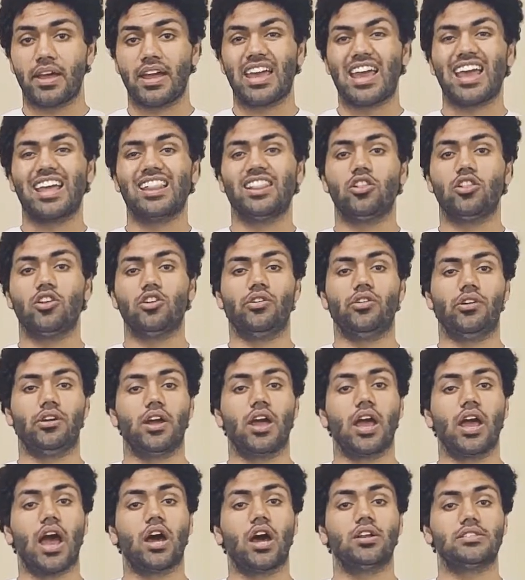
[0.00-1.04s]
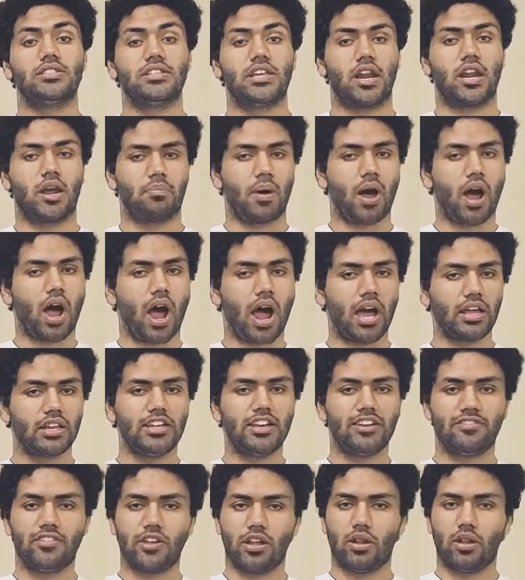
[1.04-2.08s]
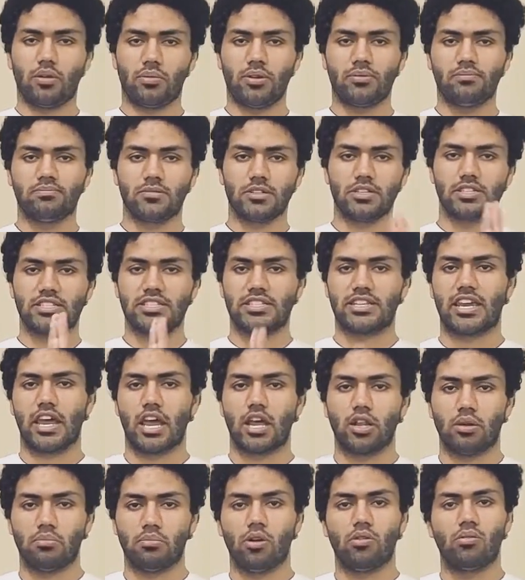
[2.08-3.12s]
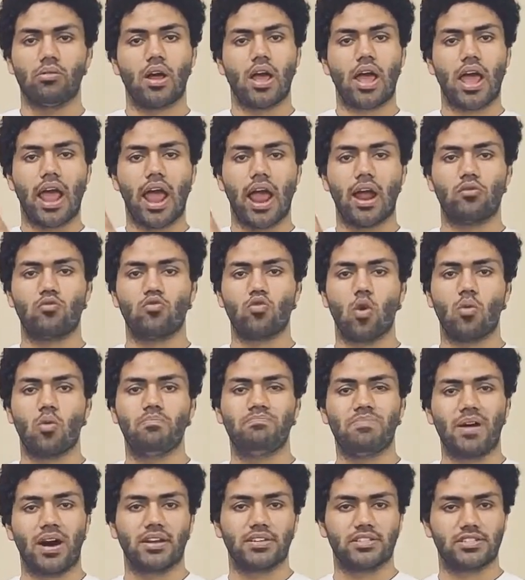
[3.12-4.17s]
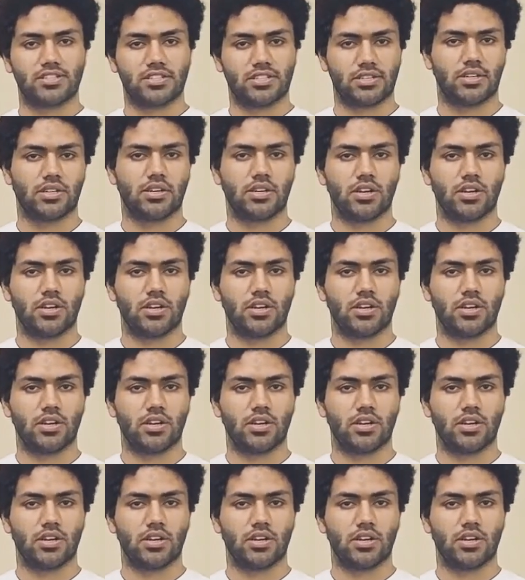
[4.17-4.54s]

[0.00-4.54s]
and learn how to set up highly available, scalable, and robust